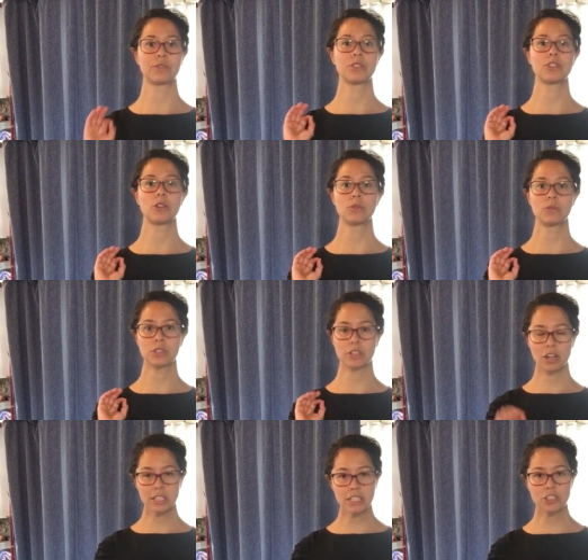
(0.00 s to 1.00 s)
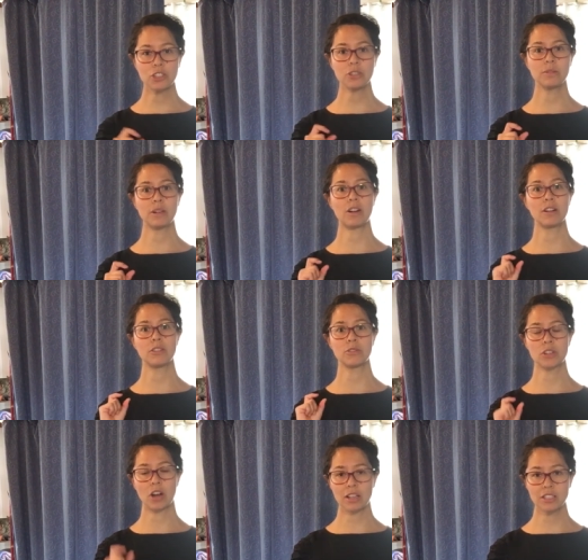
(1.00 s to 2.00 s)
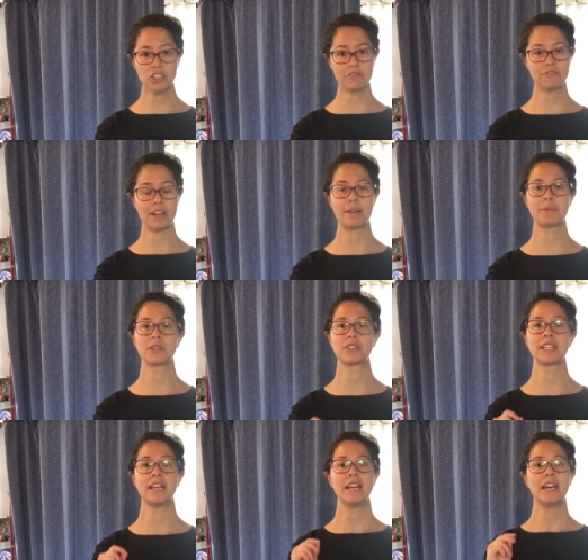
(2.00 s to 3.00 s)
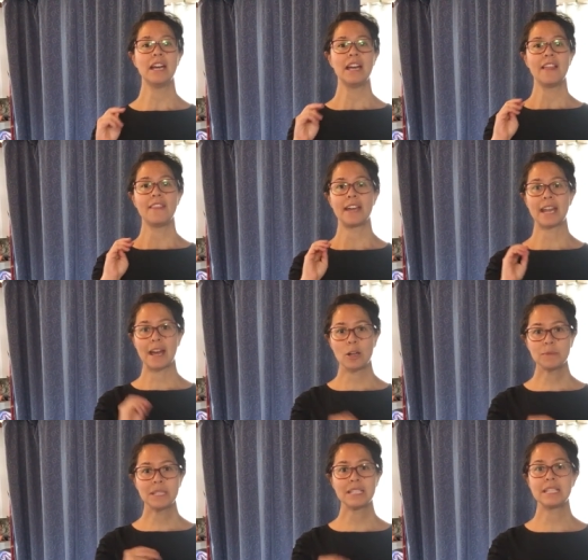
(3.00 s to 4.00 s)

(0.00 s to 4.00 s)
So scar tissue are those collagen fibers that help to